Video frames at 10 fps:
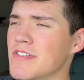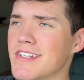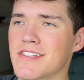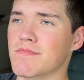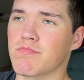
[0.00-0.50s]

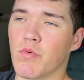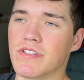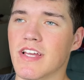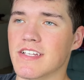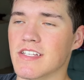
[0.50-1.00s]
this
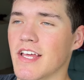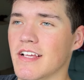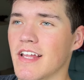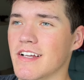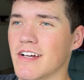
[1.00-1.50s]
would taste
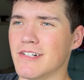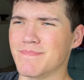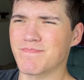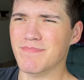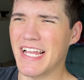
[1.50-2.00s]
like. Like
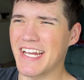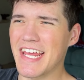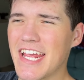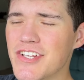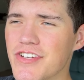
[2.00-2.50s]
an
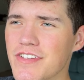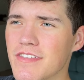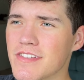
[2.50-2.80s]
Asian